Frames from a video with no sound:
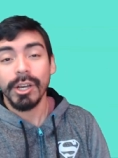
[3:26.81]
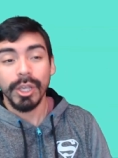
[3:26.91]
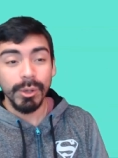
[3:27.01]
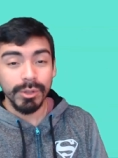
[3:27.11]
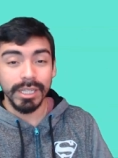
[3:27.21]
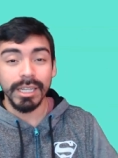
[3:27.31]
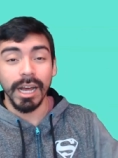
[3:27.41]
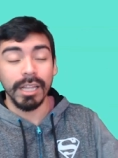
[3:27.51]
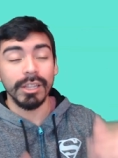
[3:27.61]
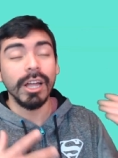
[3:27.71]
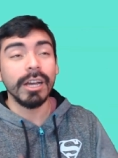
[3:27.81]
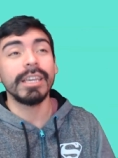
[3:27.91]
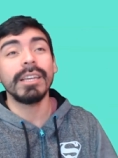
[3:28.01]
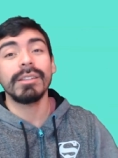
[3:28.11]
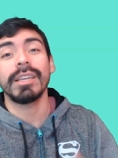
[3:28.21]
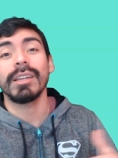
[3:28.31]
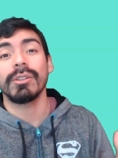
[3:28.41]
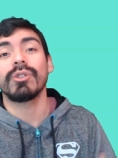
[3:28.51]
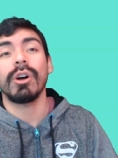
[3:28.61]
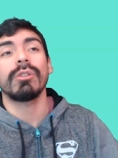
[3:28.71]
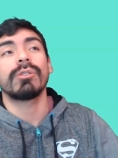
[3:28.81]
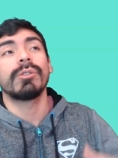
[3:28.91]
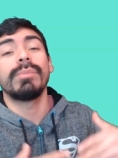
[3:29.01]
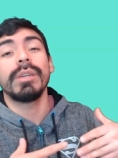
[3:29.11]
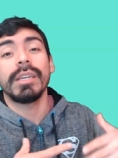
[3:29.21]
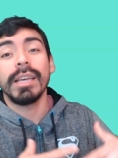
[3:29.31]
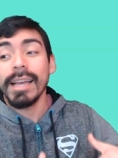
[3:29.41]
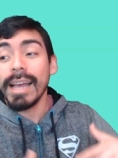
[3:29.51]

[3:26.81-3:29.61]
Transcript: Houston lucky to get the draw to be